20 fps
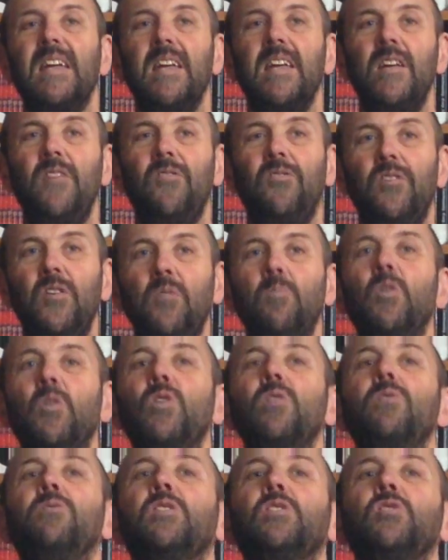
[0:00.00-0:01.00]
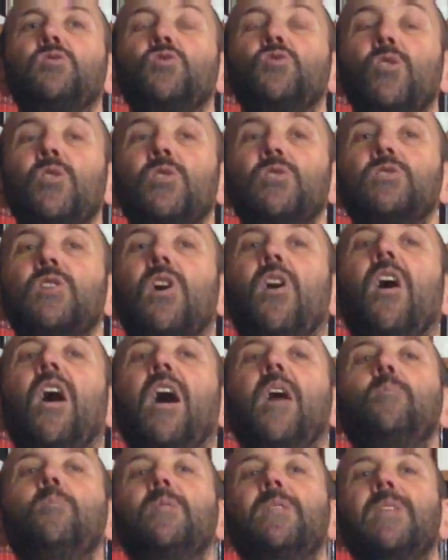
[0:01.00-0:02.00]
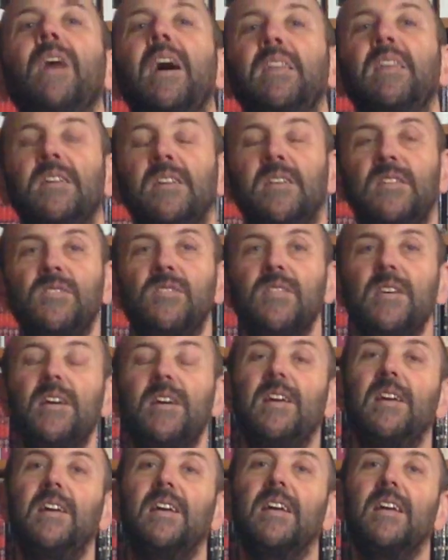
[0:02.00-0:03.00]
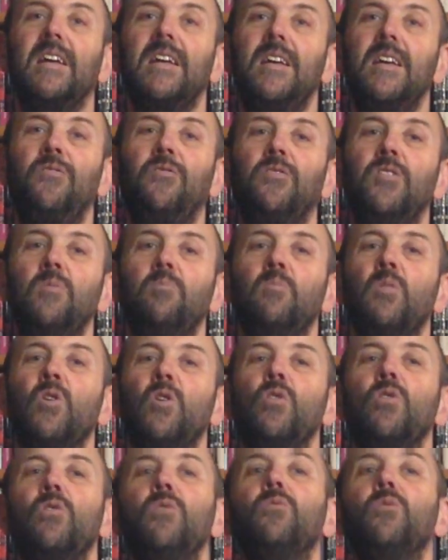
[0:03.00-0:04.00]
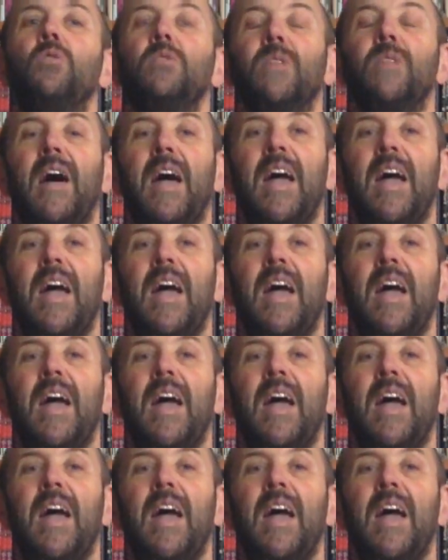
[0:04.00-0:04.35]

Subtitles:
If you move in a true time, that is, if you move with the